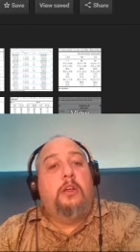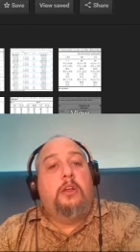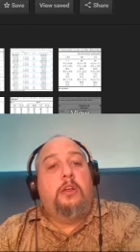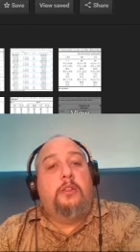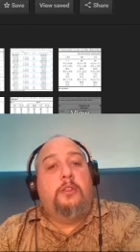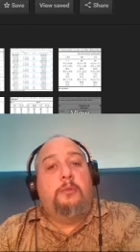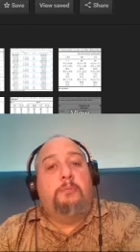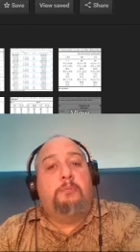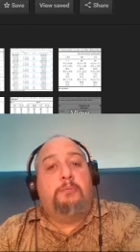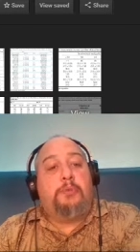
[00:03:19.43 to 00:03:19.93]

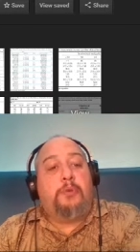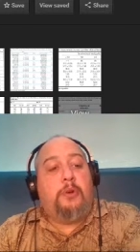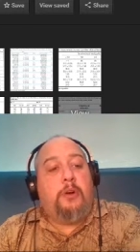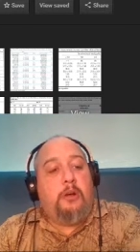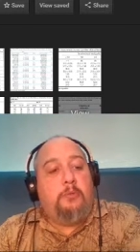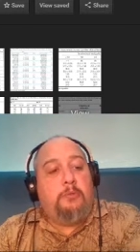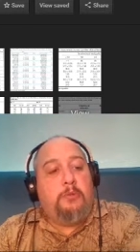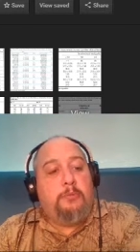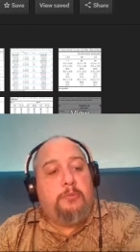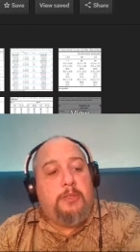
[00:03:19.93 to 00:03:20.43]
The
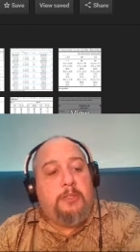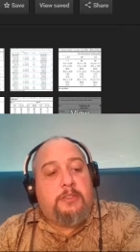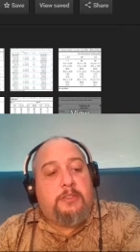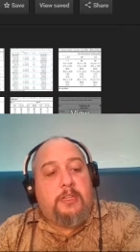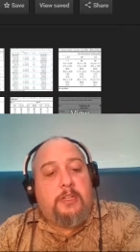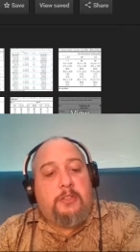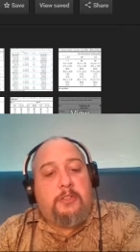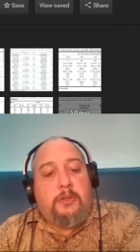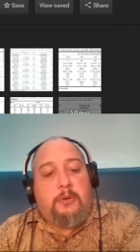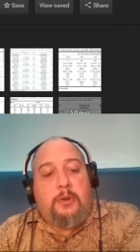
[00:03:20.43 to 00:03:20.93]
problem is I
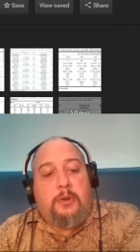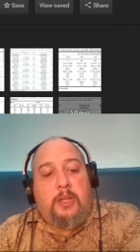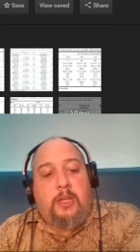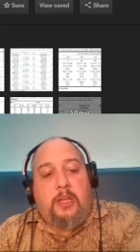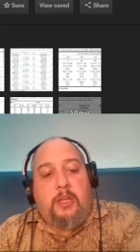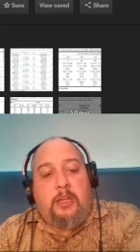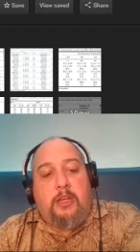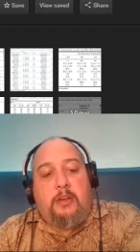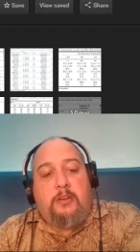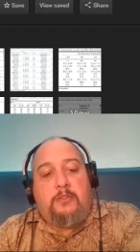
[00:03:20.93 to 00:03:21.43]
don't
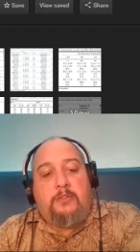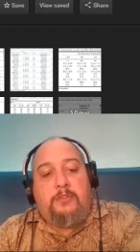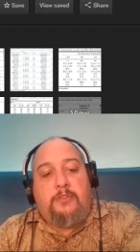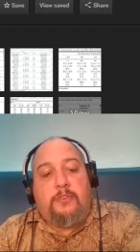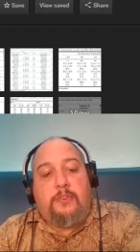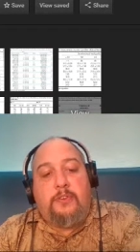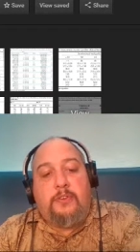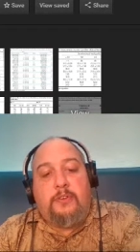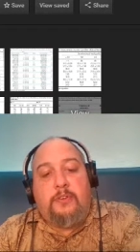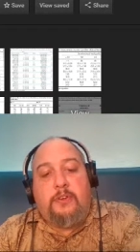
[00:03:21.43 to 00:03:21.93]
have
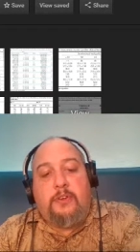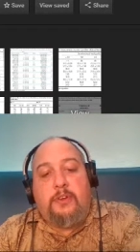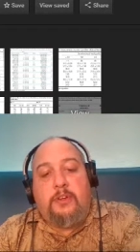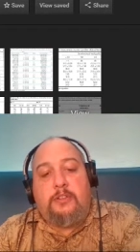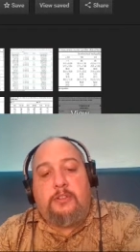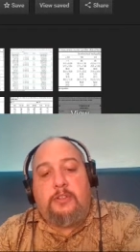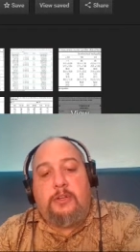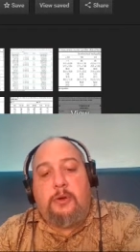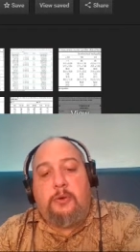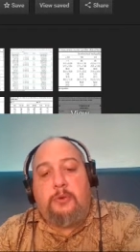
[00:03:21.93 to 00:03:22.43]
a
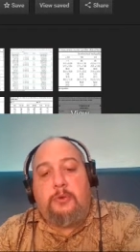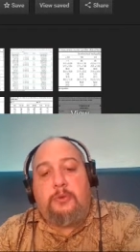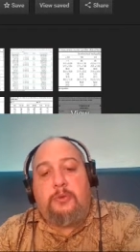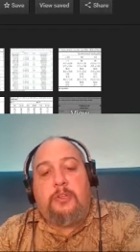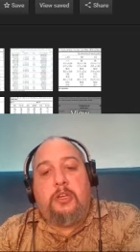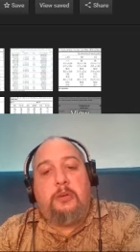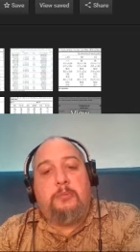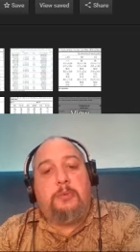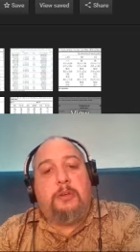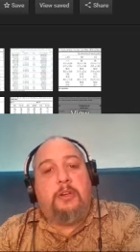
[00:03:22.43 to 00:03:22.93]
total
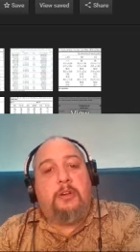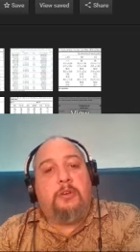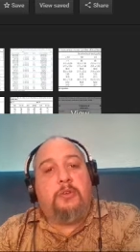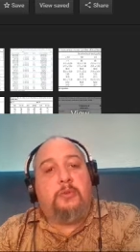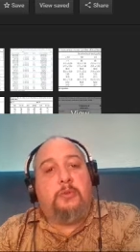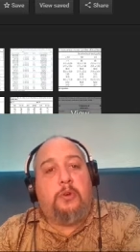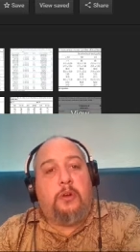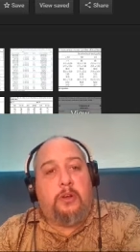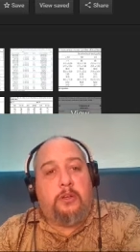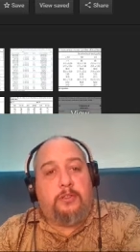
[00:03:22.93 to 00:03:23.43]
coming
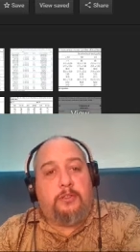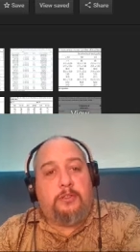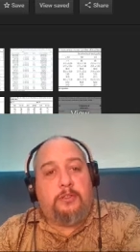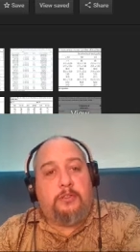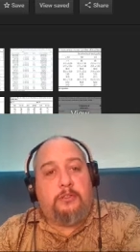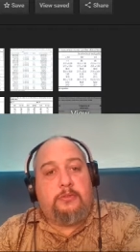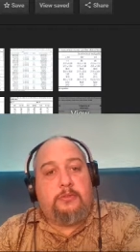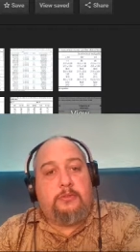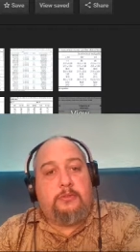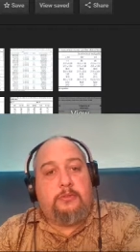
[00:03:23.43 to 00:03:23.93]
across.
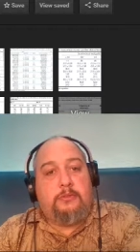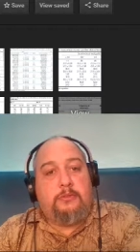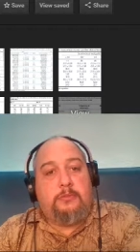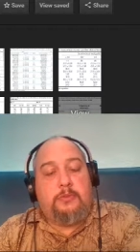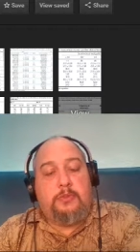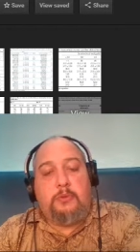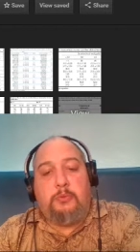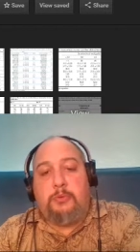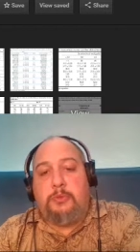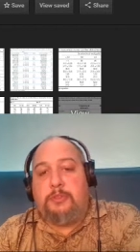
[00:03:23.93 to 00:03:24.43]

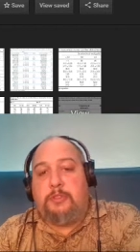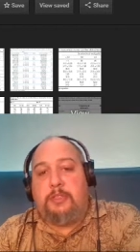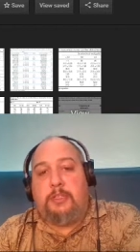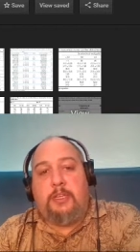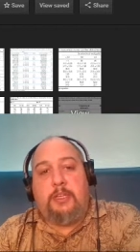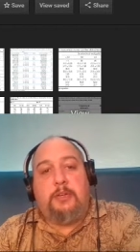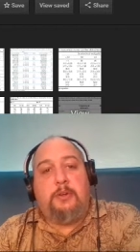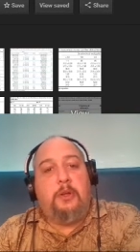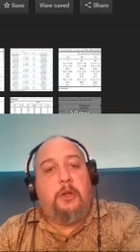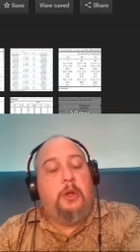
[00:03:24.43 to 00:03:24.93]
So once
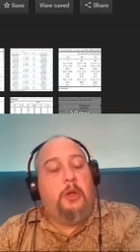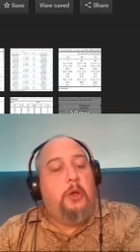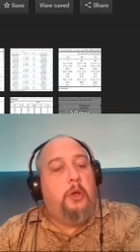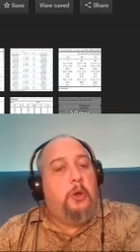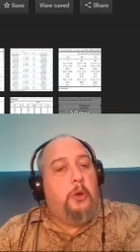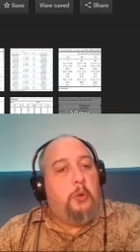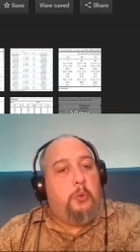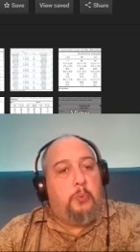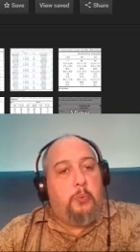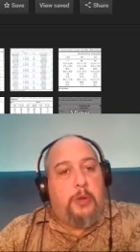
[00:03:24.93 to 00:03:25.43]
again,
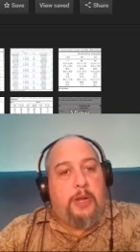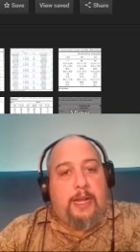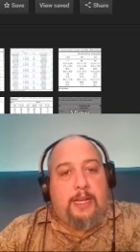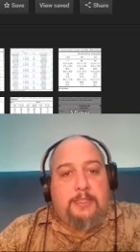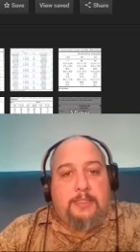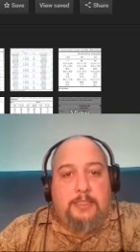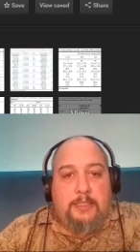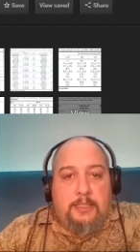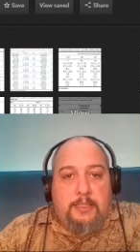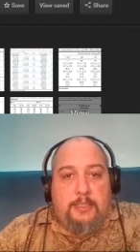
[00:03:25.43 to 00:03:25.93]
when I
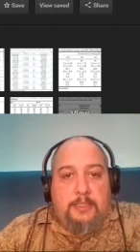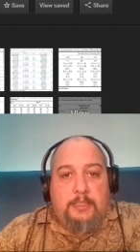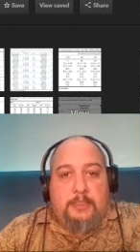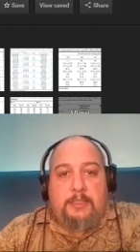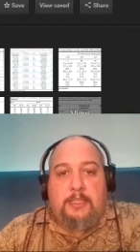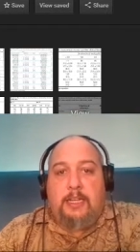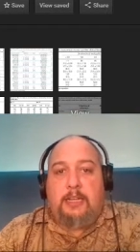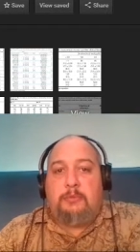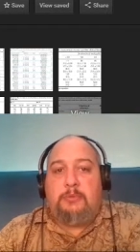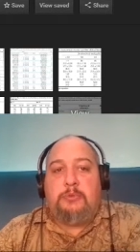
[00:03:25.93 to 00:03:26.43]
see these
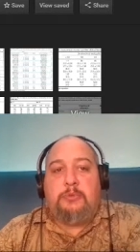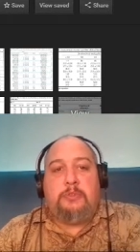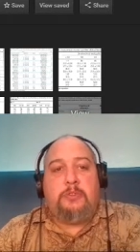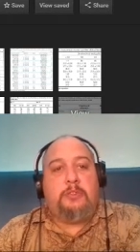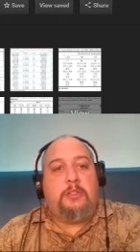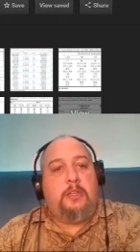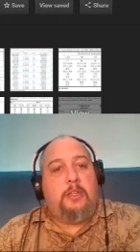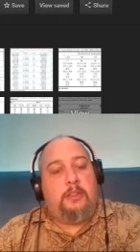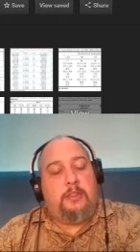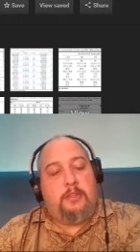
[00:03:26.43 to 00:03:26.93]
tables,
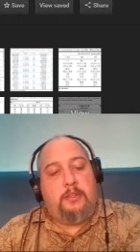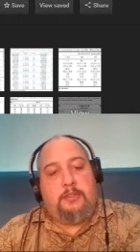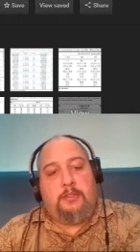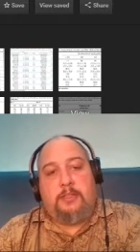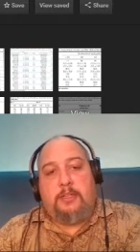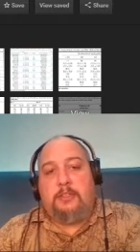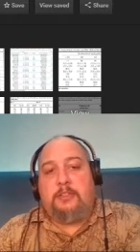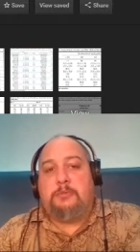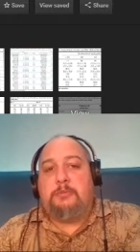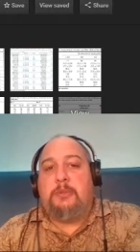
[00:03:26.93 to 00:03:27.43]
this
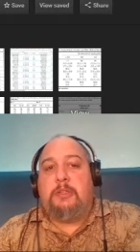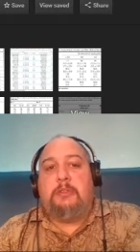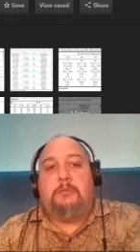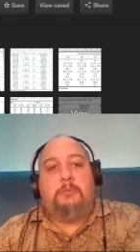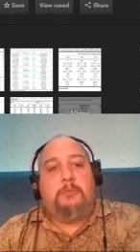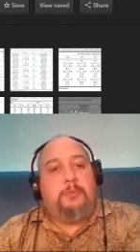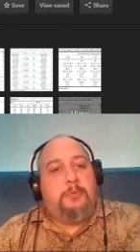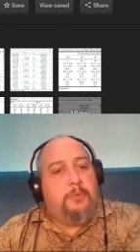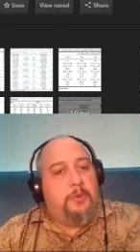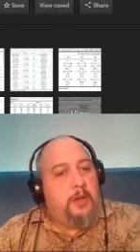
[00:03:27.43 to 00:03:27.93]
tells me
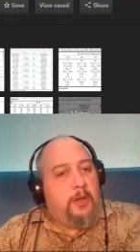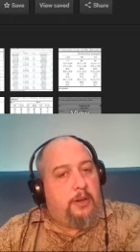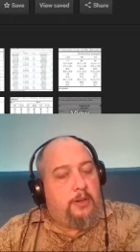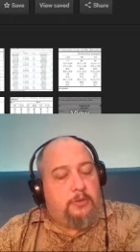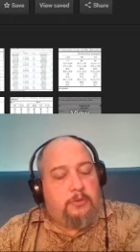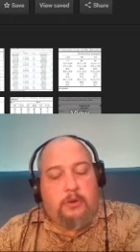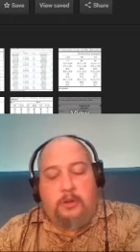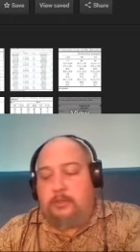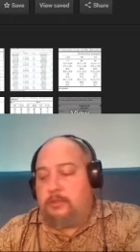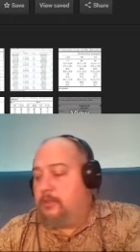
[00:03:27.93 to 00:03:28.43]
not a
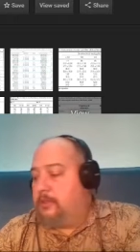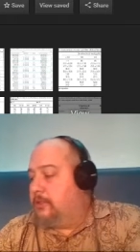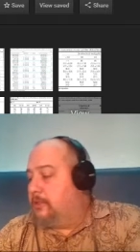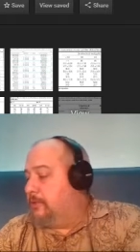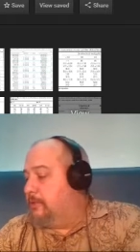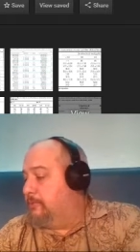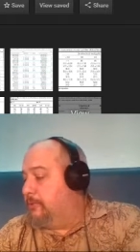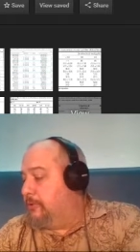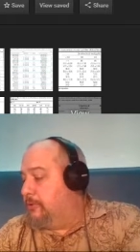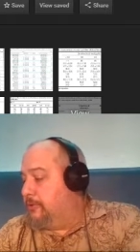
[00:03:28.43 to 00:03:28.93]
cross
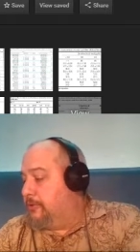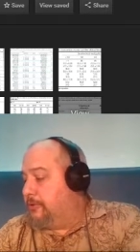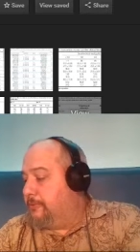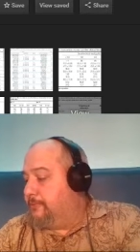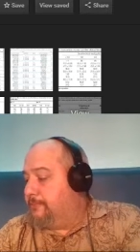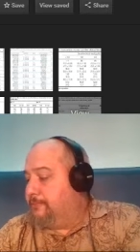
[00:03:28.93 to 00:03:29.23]
distribution.